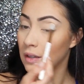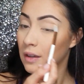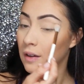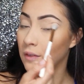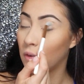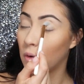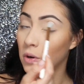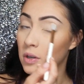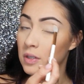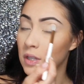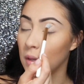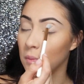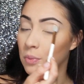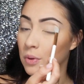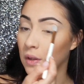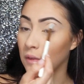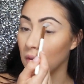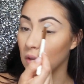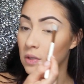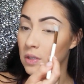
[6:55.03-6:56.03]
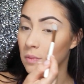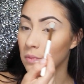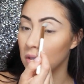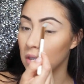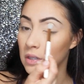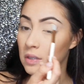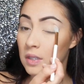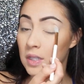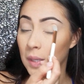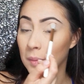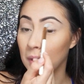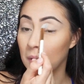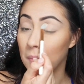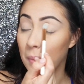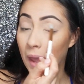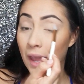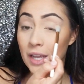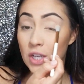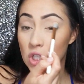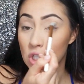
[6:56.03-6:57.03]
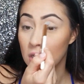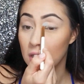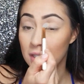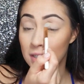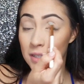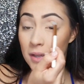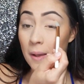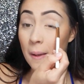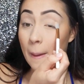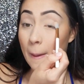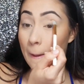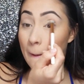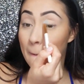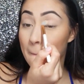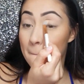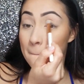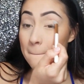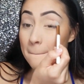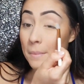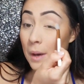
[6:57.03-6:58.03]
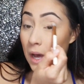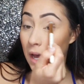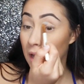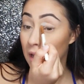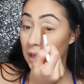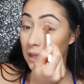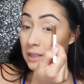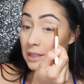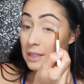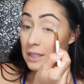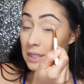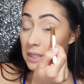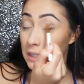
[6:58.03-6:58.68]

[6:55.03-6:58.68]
Of course I previewed some things because I'm impatient, but